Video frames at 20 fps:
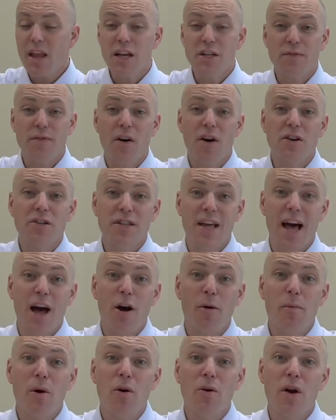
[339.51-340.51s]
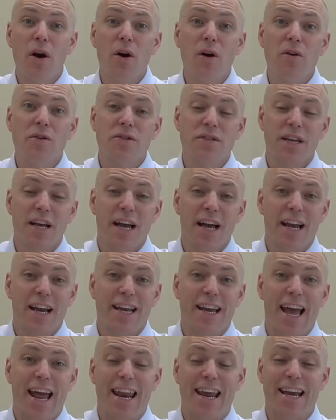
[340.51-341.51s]
As far as the elbow goes,
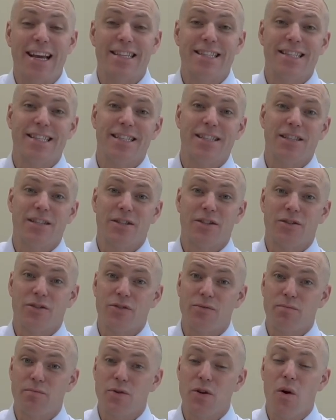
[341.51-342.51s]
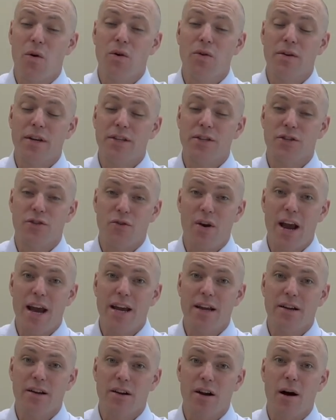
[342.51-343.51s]
getting it totally
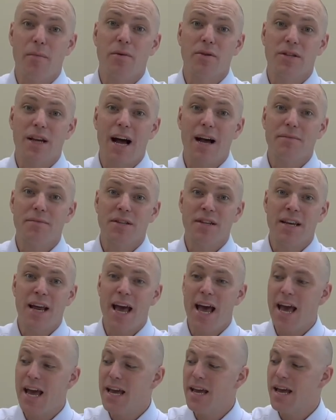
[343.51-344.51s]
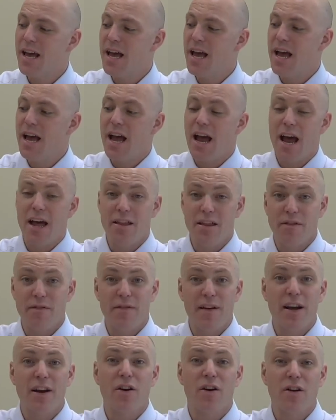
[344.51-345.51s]
straight a couple times a day, and the
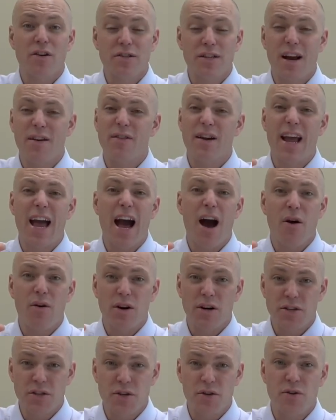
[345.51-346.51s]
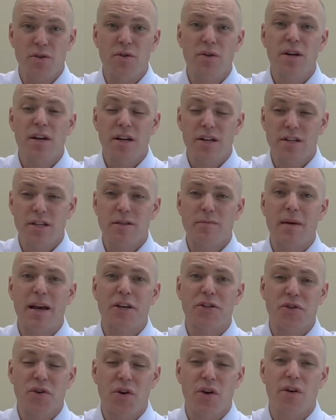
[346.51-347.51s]
fingers every hour or two, just
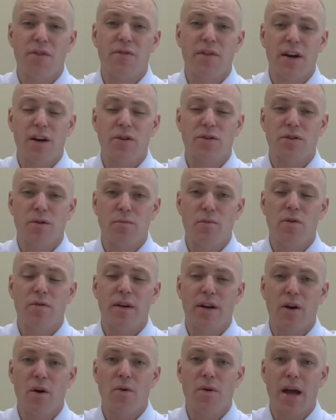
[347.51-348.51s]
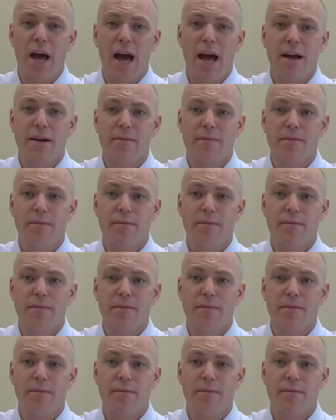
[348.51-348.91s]
make sure your fingers are moving okay.